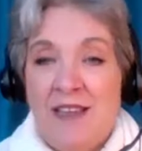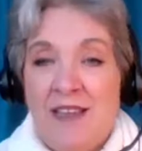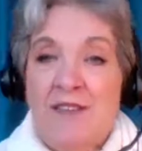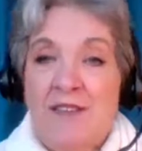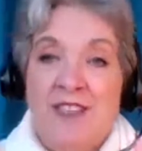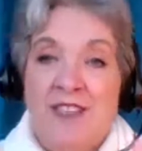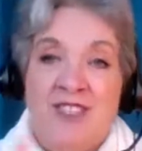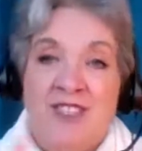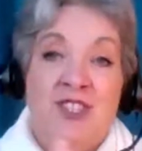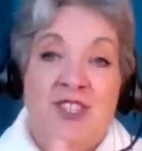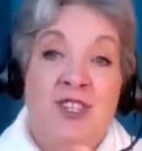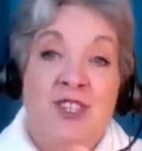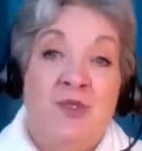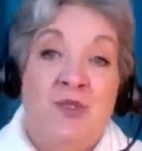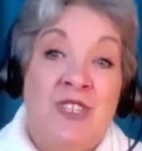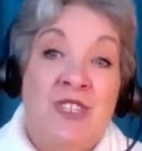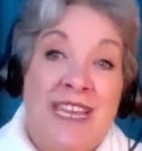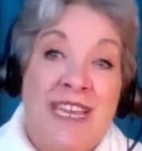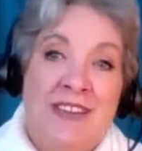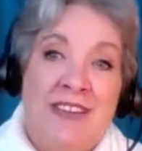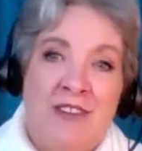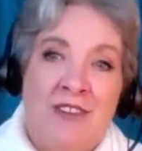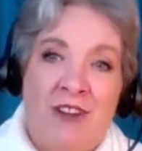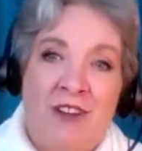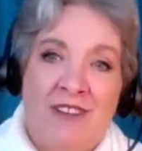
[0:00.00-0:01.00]
There's new
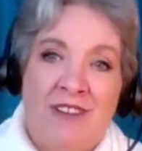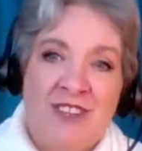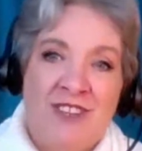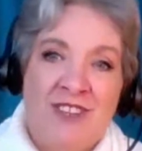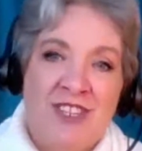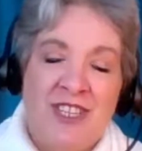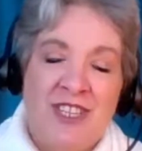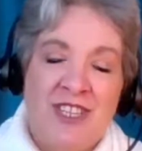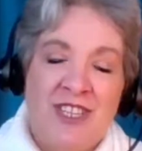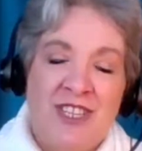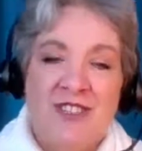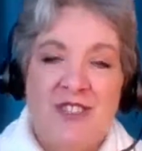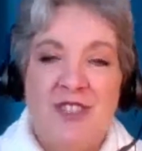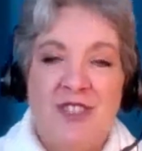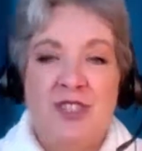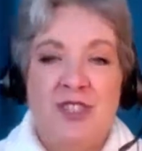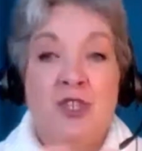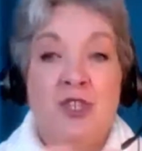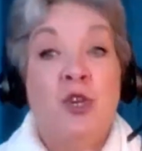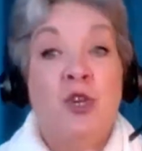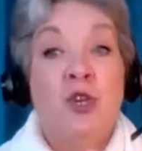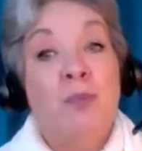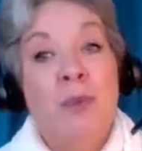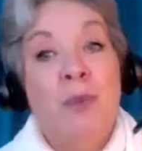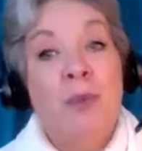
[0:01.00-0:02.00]
technologies,
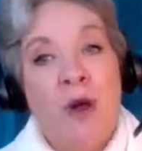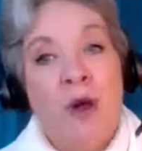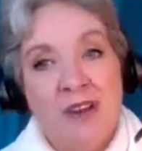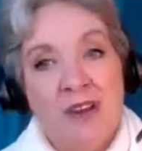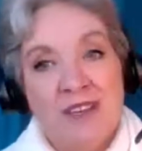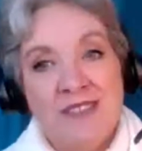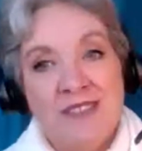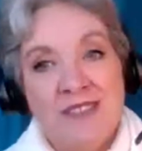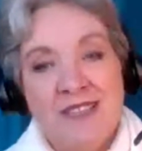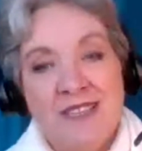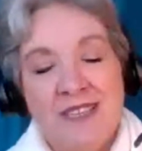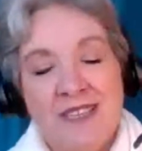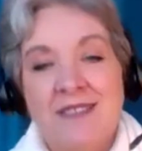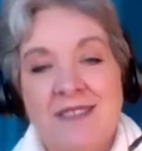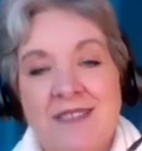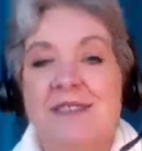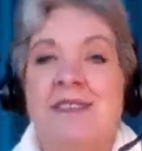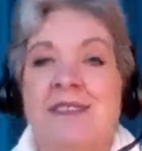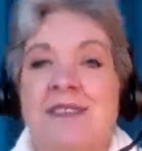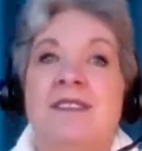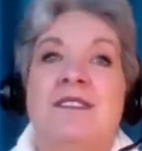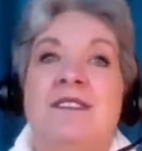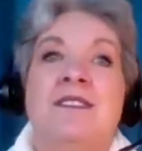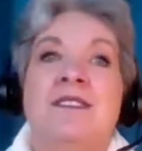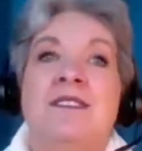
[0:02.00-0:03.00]
there's new policies,
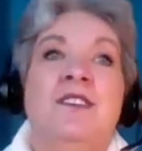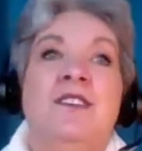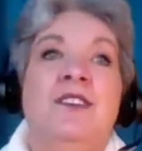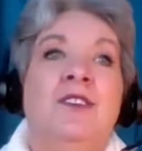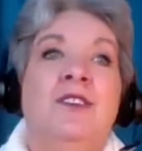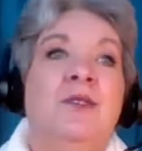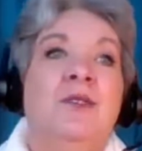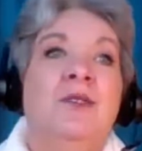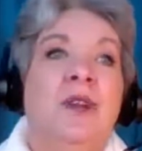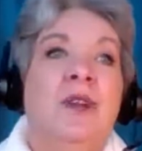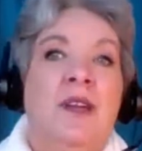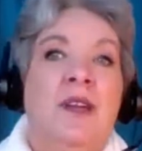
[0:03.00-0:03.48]
there's new